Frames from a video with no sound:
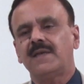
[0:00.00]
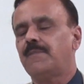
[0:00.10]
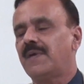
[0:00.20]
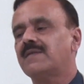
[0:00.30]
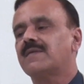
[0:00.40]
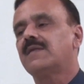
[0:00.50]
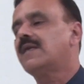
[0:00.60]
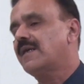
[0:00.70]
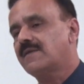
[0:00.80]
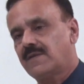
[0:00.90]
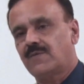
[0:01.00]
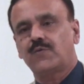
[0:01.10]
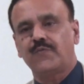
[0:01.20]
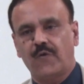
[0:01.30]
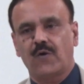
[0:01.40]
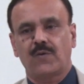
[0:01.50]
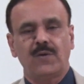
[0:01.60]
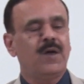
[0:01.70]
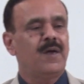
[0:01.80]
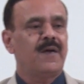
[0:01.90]
plus the lectures to follow
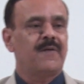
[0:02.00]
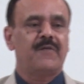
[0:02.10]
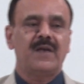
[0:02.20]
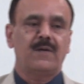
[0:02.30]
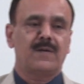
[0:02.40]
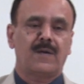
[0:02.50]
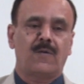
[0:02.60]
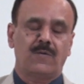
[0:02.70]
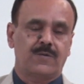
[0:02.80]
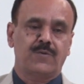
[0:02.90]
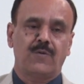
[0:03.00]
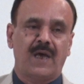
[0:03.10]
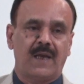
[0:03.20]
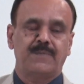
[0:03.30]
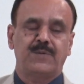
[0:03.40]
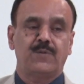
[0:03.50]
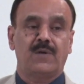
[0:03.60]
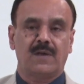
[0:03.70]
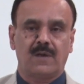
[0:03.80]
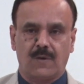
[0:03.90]
will also help you
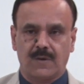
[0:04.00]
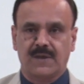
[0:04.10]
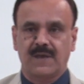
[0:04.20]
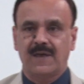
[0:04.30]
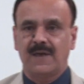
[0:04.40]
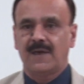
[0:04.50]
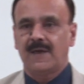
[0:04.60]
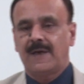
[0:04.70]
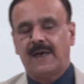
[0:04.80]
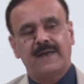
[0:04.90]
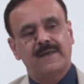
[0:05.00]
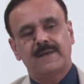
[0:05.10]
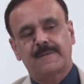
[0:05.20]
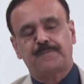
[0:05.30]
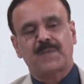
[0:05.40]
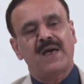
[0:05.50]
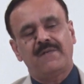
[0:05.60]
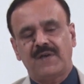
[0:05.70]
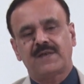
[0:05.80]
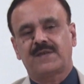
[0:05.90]
a lot. And I
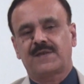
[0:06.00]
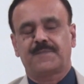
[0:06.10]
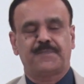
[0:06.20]
wish